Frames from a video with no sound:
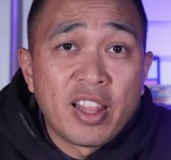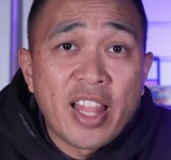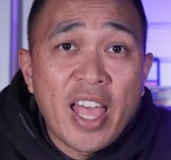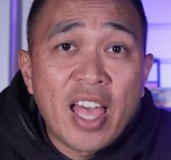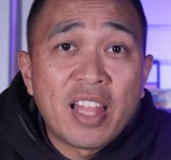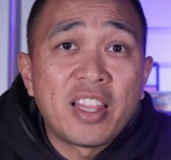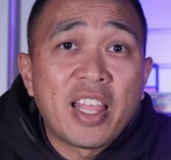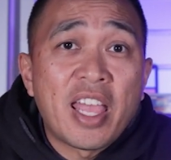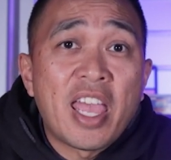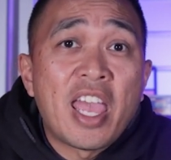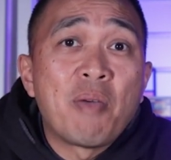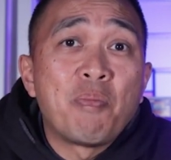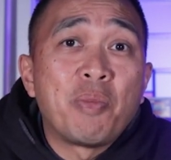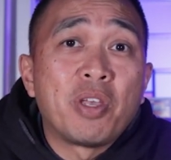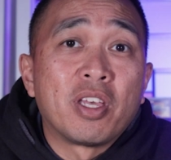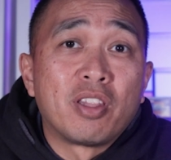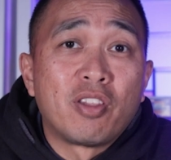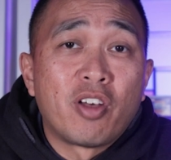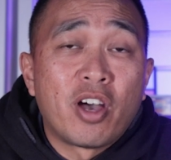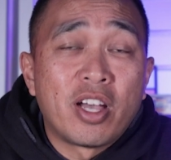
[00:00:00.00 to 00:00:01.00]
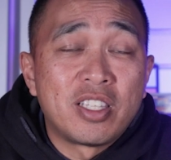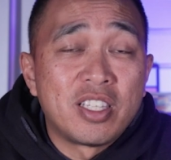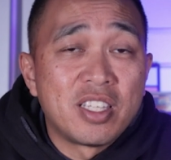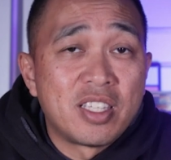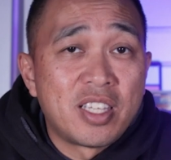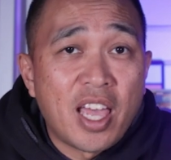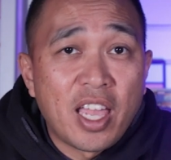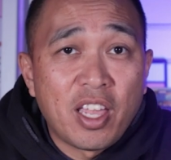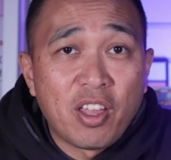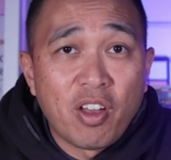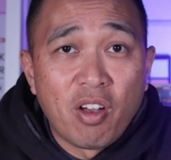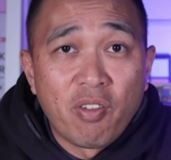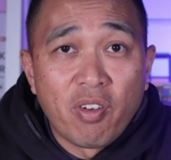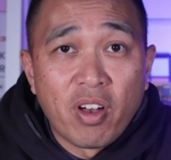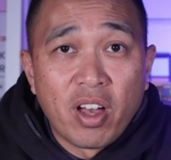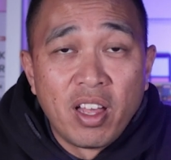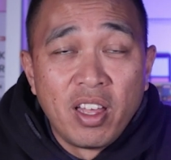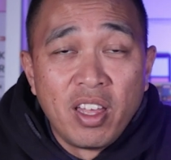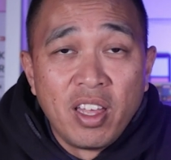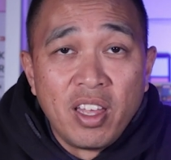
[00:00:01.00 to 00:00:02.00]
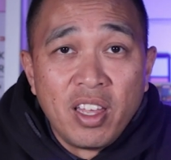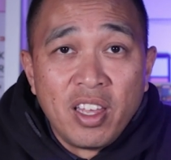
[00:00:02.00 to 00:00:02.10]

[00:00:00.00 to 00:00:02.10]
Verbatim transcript: allowed the ambient light to take over.